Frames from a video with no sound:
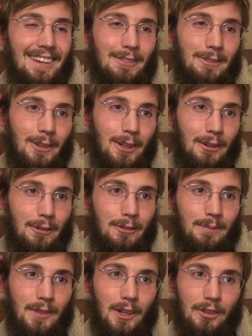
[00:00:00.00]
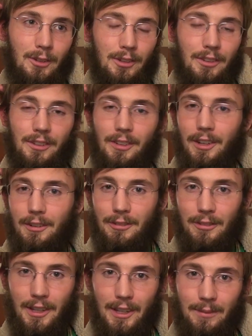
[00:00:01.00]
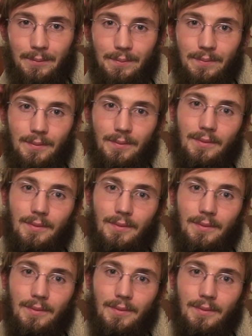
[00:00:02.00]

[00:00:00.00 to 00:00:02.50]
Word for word: full of all sorts of stuff, and